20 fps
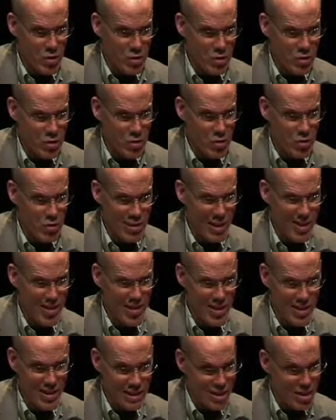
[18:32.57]
It's not
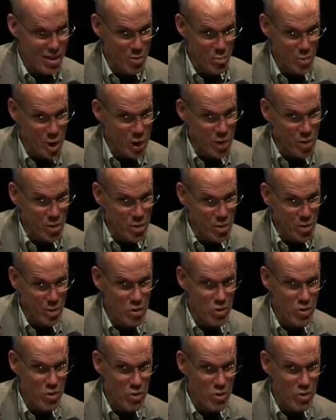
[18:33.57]
like an inspiring
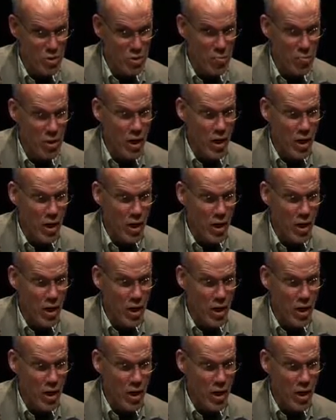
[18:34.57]
slogan.